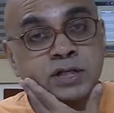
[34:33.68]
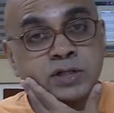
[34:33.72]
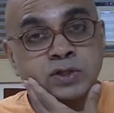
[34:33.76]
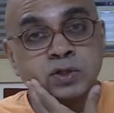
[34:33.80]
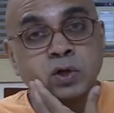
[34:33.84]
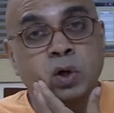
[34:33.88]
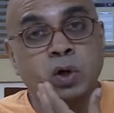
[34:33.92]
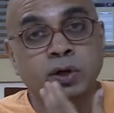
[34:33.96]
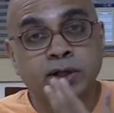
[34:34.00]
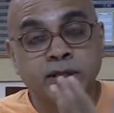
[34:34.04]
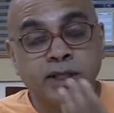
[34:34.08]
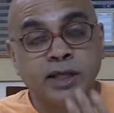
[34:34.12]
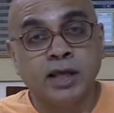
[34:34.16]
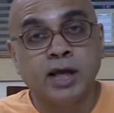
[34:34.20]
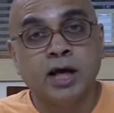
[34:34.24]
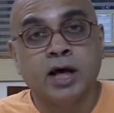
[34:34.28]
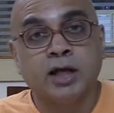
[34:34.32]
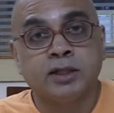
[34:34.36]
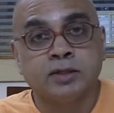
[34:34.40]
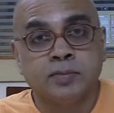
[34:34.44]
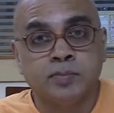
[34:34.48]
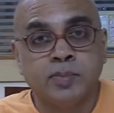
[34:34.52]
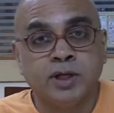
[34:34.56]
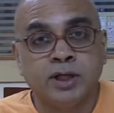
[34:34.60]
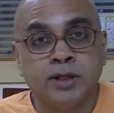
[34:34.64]
not the
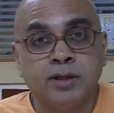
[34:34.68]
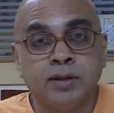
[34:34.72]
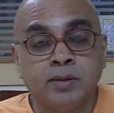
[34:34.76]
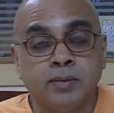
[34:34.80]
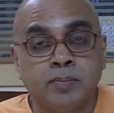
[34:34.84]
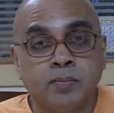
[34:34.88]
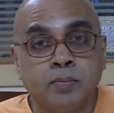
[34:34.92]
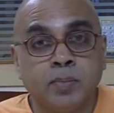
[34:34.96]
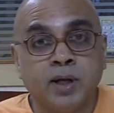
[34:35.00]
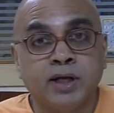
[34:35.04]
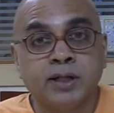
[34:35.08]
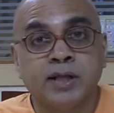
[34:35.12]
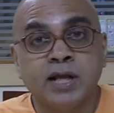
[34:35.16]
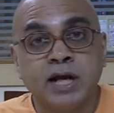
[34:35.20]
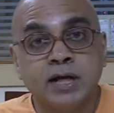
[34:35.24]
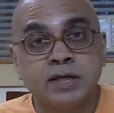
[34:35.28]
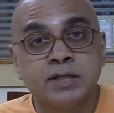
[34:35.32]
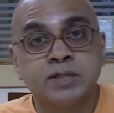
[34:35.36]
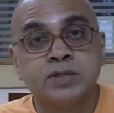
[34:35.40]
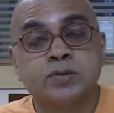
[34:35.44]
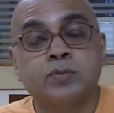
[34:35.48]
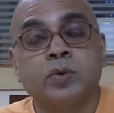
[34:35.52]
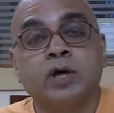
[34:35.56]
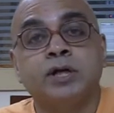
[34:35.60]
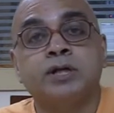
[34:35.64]
Atman, but that
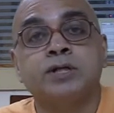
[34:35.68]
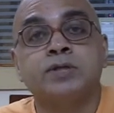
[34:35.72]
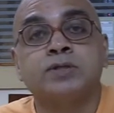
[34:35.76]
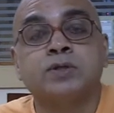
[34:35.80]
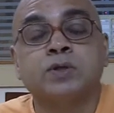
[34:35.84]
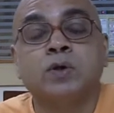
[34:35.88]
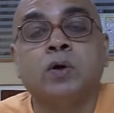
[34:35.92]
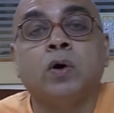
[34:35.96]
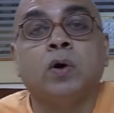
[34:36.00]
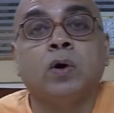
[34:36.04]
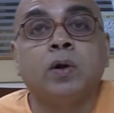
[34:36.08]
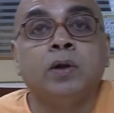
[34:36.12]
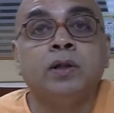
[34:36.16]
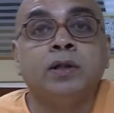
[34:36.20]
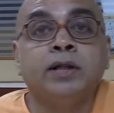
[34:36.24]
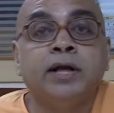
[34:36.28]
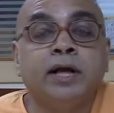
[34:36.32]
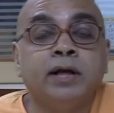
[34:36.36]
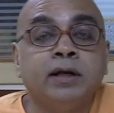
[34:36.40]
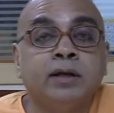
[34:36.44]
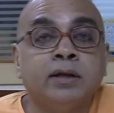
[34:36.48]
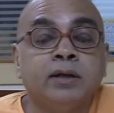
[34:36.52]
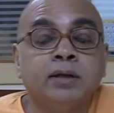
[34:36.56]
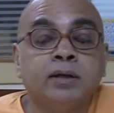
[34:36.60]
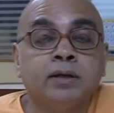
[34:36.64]
is what is called
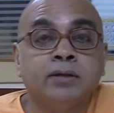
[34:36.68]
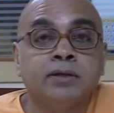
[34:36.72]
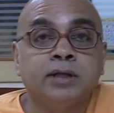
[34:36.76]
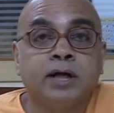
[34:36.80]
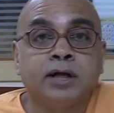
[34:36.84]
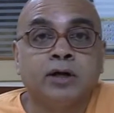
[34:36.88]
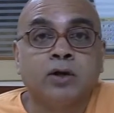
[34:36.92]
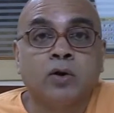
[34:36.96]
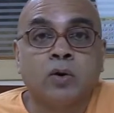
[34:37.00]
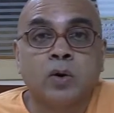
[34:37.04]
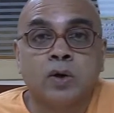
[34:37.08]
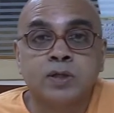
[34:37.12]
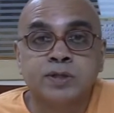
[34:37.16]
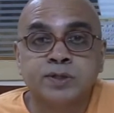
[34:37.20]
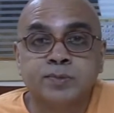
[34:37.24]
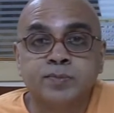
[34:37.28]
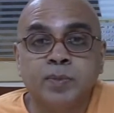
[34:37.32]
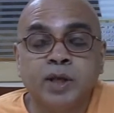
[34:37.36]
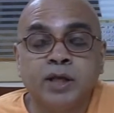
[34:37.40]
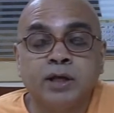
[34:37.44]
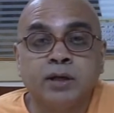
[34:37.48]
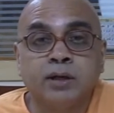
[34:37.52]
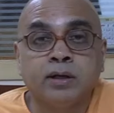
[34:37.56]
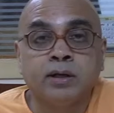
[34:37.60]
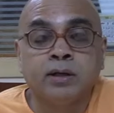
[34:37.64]
that
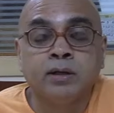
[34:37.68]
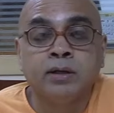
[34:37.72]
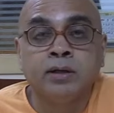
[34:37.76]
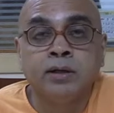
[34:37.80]
cosmic